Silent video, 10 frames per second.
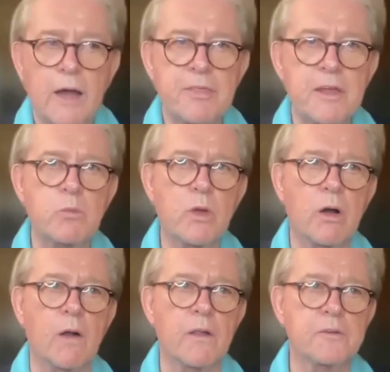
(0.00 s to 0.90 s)
think we
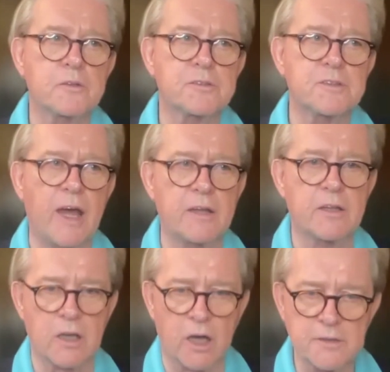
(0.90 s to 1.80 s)
all understand
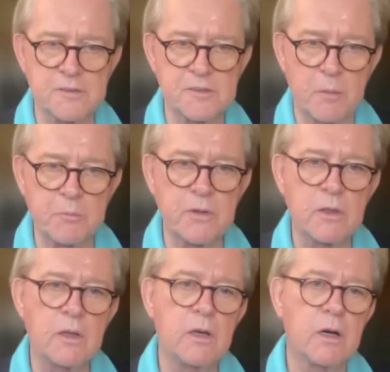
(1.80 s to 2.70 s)
the concept
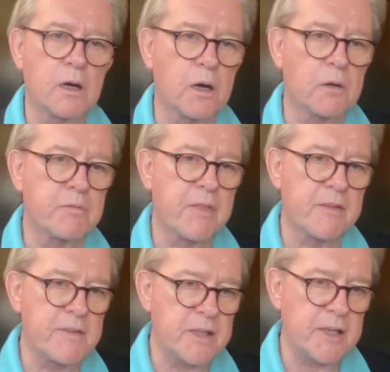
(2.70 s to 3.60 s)
of
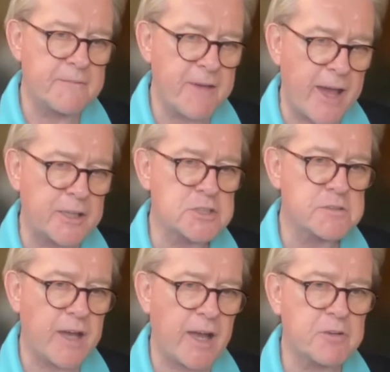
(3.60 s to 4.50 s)
the advantage
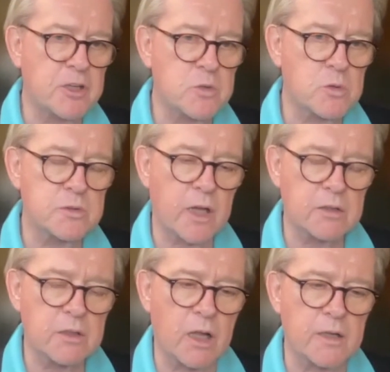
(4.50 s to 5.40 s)
of having your own
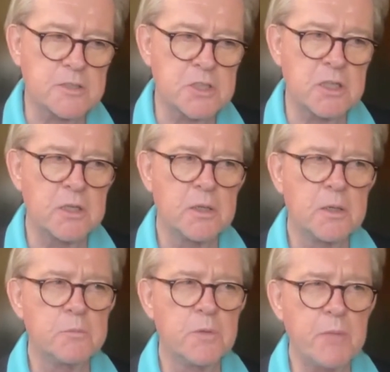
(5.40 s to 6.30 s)
technology,
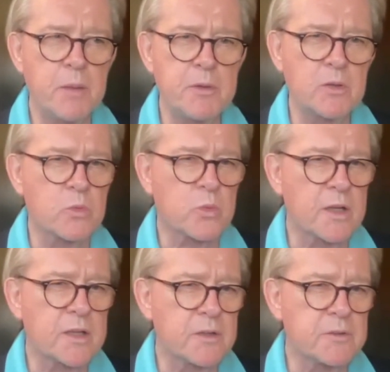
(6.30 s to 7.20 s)
but maybe don't
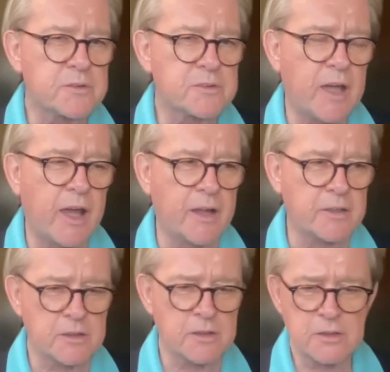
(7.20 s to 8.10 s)
really
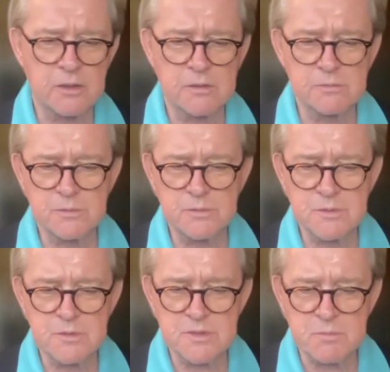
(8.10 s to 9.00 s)
understand
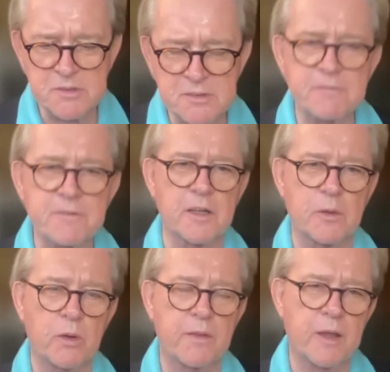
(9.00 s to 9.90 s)

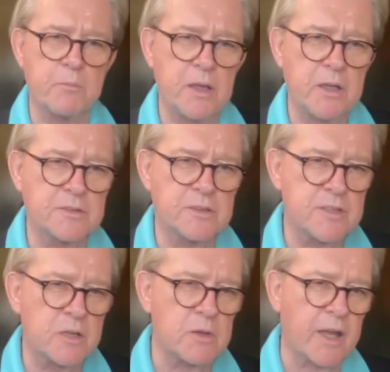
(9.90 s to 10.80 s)
specifically what that means. Is
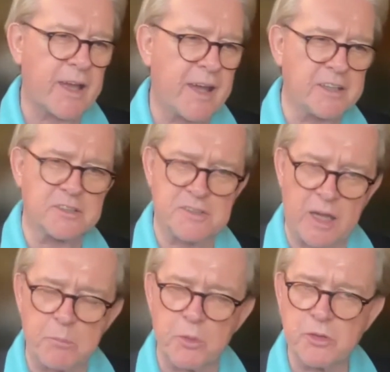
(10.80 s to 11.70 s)
there like an
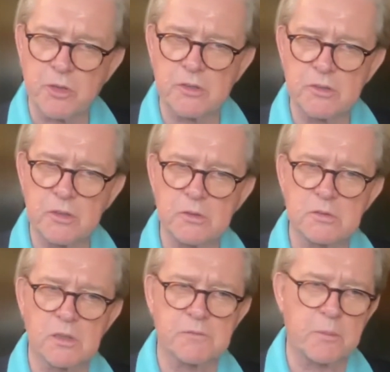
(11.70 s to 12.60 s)
example you can
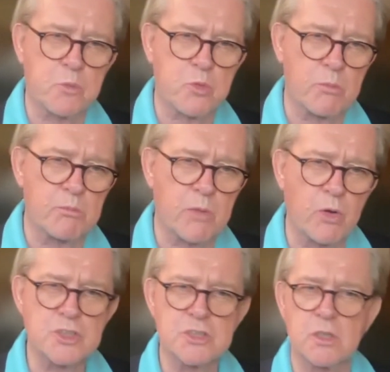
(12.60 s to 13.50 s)
use of a
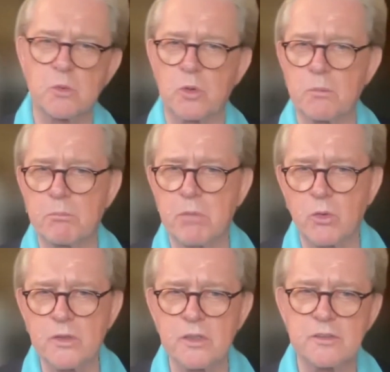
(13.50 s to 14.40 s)
promotion or a
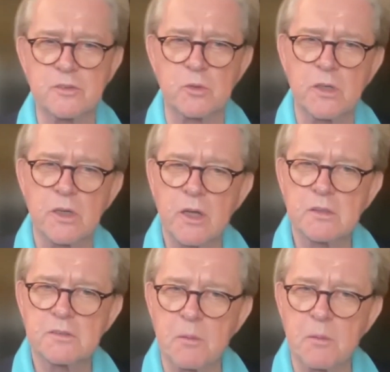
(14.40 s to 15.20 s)
bonus or some